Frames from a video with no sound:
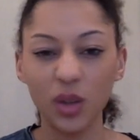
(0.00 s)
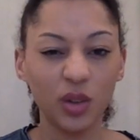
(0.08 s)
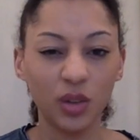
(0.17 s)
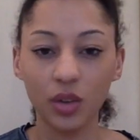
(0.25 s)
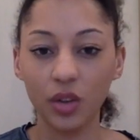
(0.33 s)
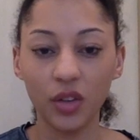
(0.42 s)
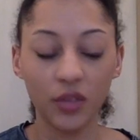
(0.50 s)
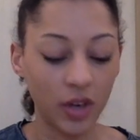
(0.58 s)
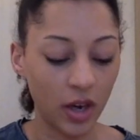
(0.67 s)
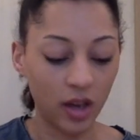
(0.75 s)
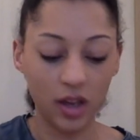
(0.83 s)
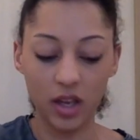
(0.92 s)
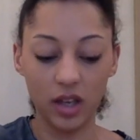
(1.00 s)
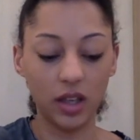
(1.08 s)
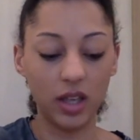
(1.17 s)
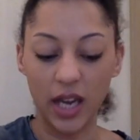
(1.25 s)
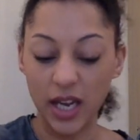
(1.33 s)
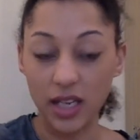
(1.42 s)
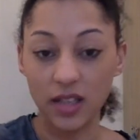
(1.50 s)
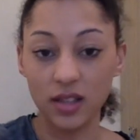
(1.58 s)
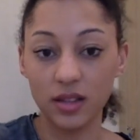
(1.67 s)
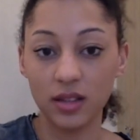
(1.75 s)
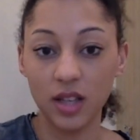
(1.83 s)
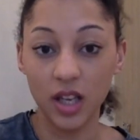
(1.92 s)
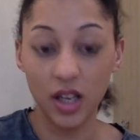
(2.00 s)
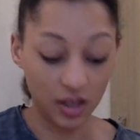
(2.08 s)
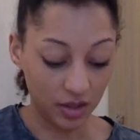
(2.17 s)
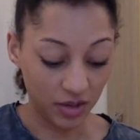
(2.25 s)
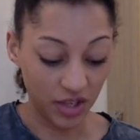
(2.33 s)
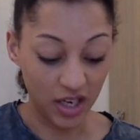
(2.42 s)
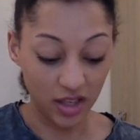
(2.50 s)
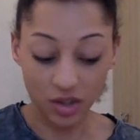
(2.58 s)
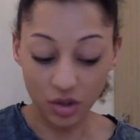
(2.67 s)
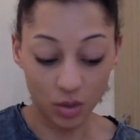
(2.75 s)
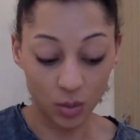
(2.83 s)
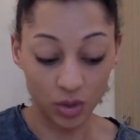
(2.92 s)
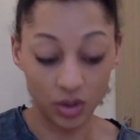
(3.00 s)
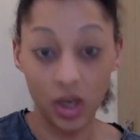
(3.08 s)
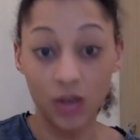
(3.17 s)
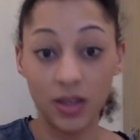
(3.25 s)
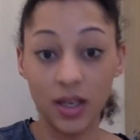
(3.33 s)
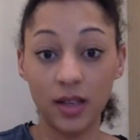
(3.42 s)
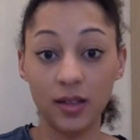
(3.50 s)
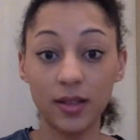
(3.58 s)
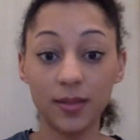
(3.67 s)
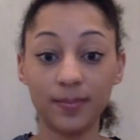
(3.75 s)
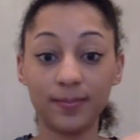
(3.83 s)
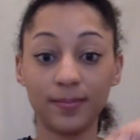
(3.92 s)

undercover case that you just wouldn't notice.